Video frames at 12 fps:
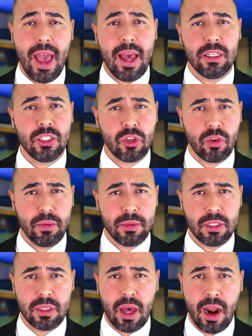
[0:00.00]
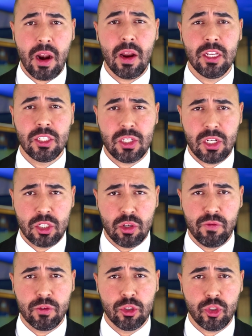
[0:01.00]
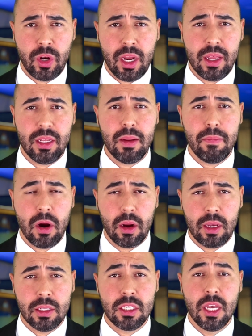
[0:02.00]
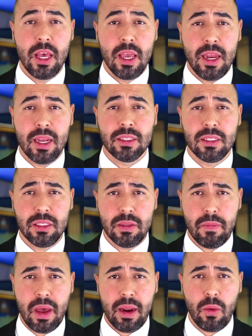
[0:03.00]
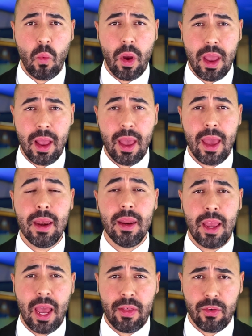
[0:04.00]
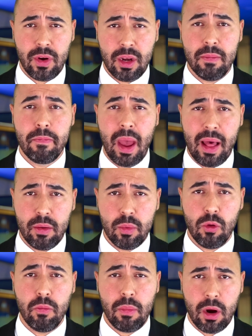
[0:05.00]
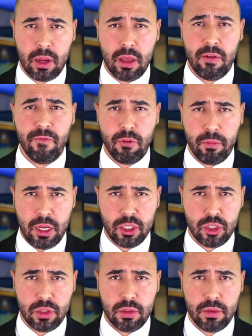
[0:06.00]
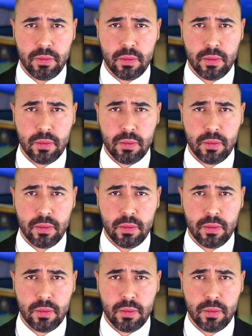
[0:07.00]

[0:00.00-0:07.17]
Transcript: and scripts that are essential for trading the markets in a systematic way and gathering valuable market information.